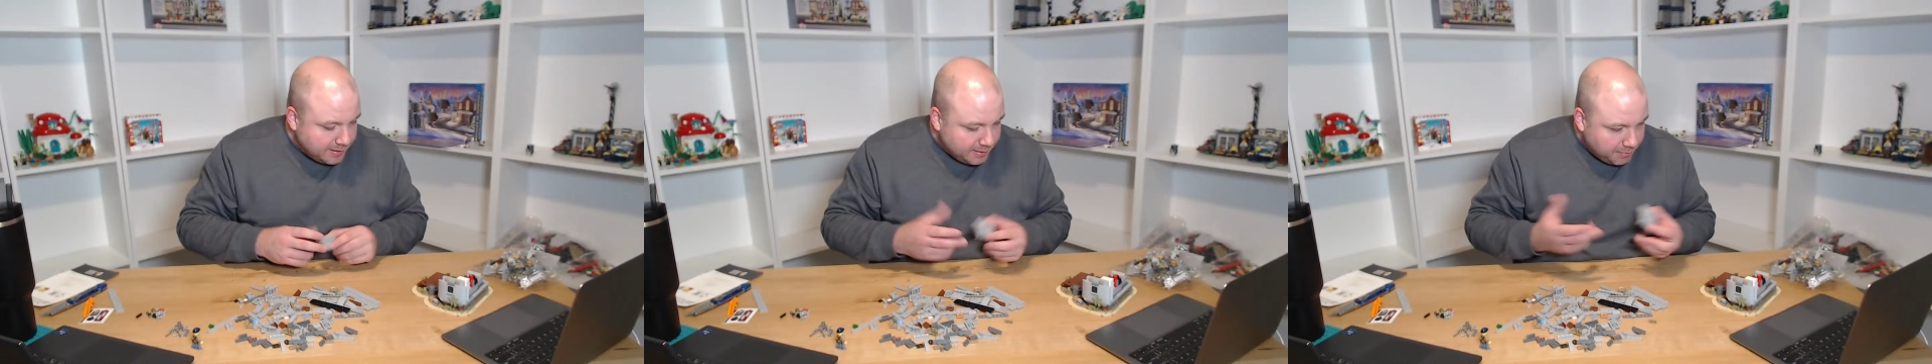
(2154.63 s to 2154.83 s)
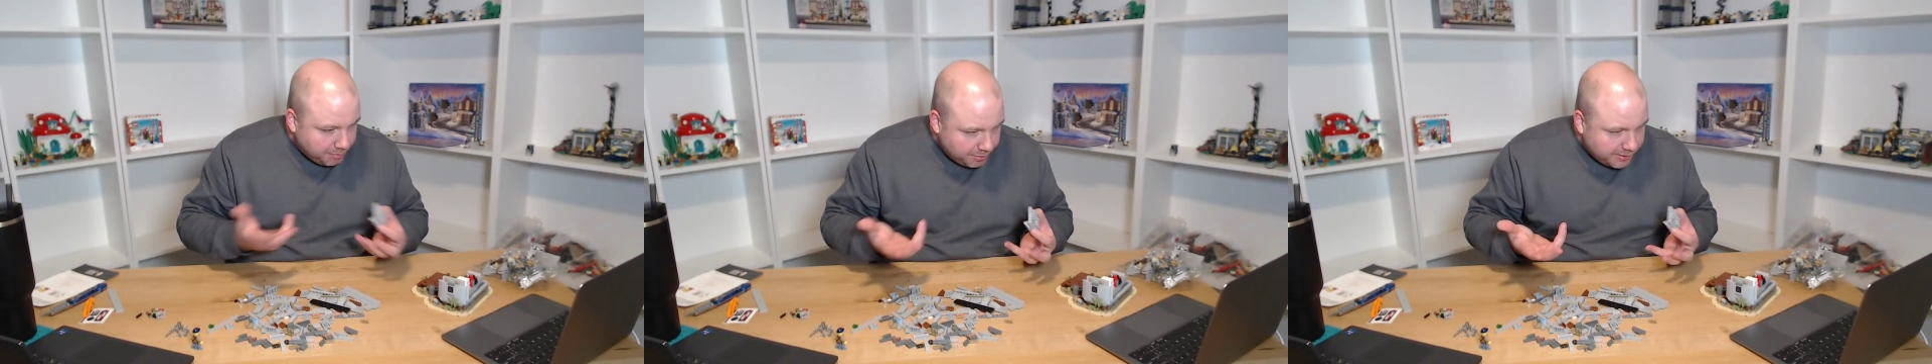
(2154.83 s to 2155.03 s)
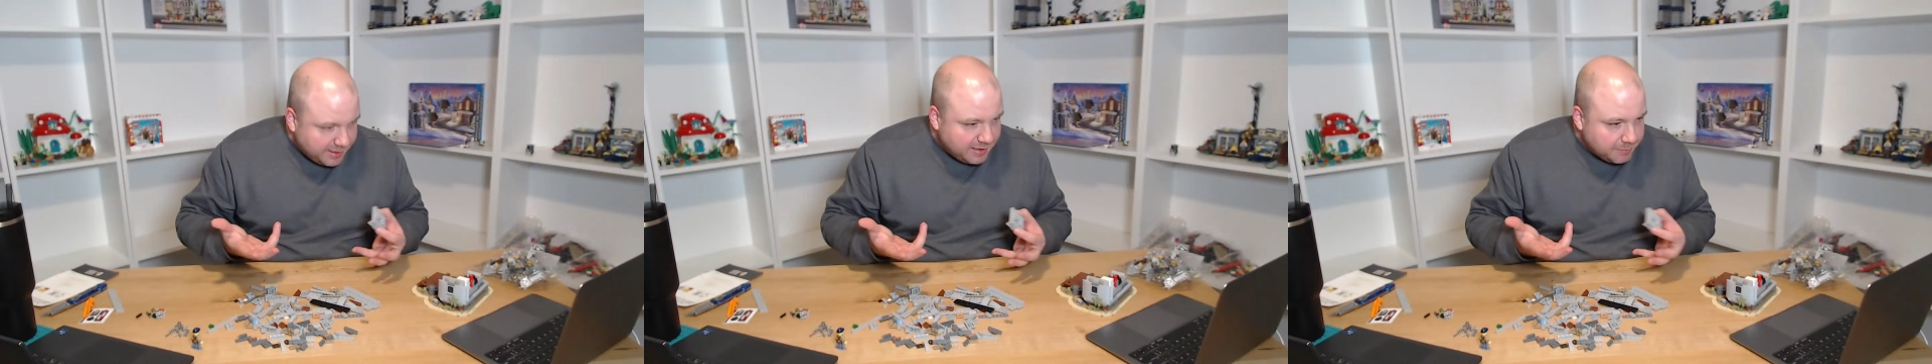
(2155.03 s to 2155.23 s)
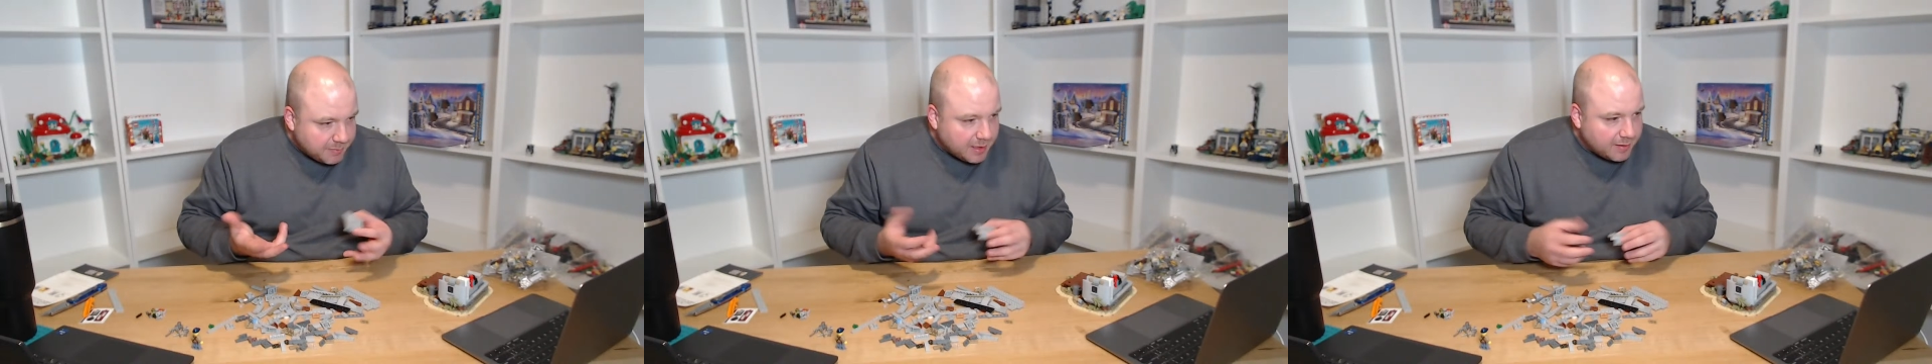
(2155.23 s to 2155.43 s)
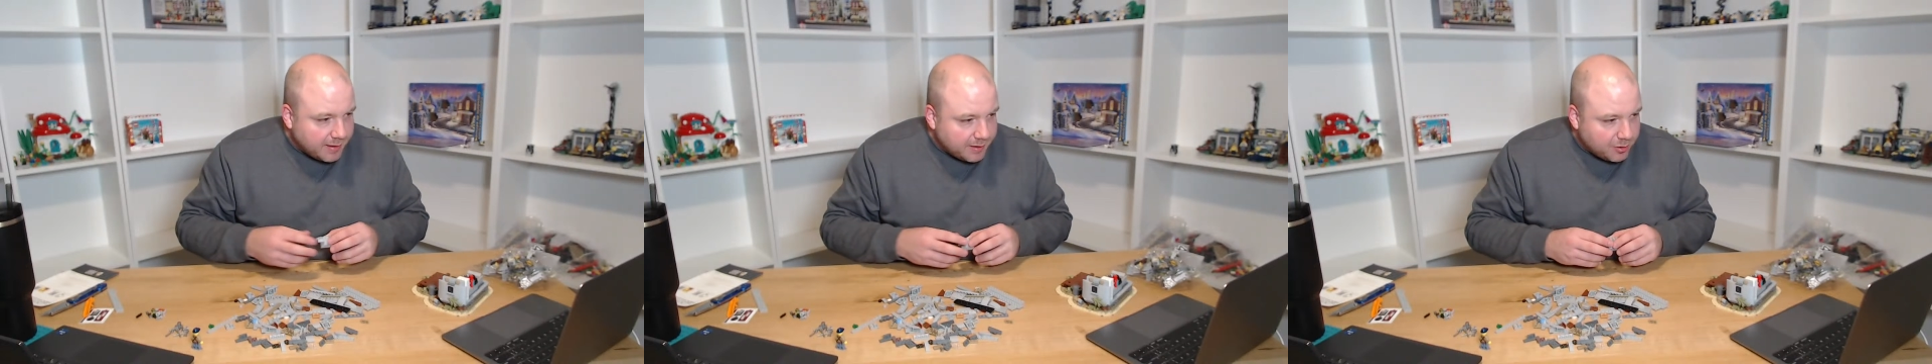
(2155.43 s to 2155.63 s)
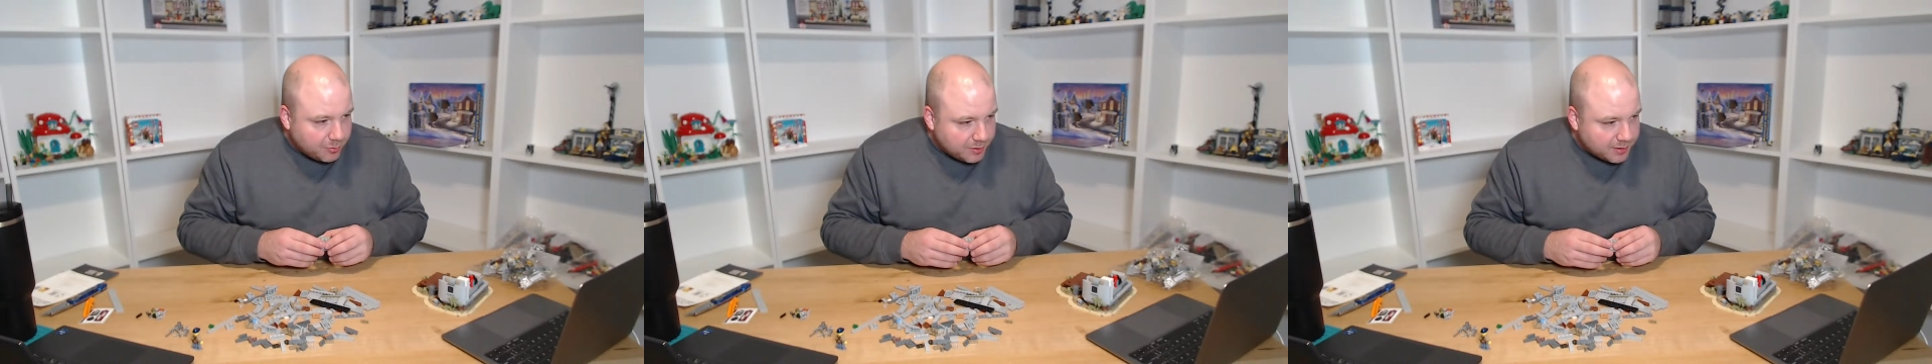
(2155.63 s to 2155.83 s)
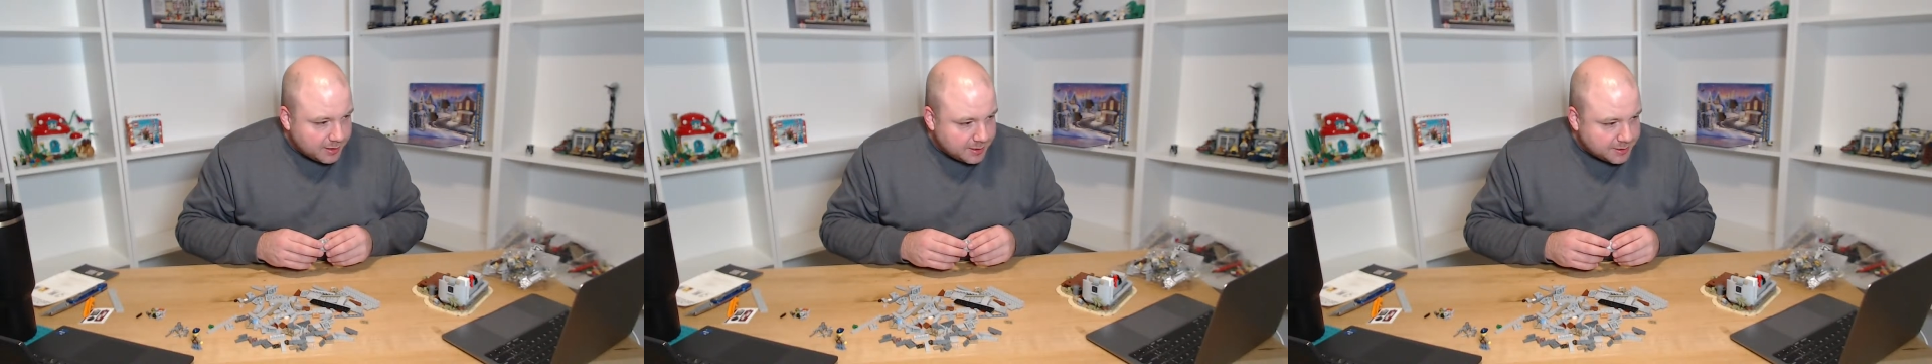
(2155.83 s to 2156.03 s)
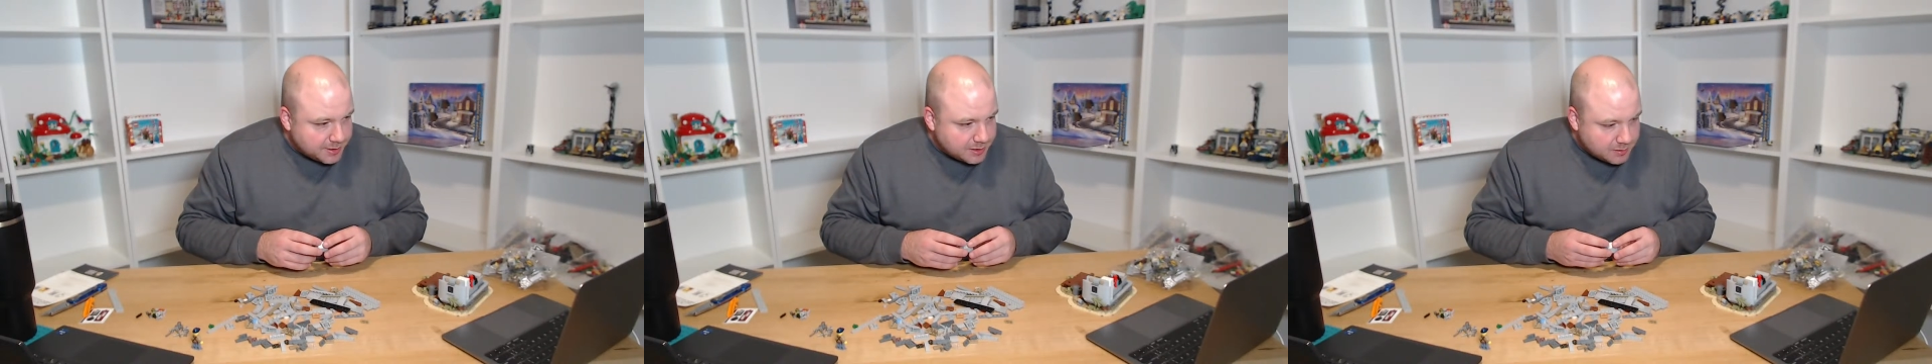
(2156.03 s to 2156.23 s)
a theme that Lego
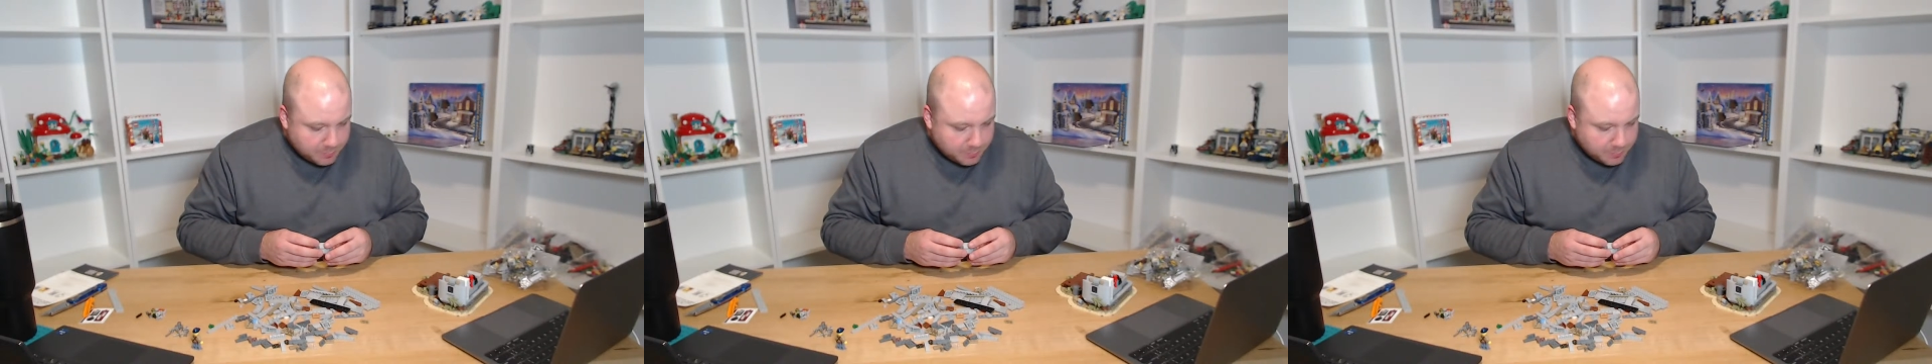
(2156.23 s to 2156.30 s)
releases,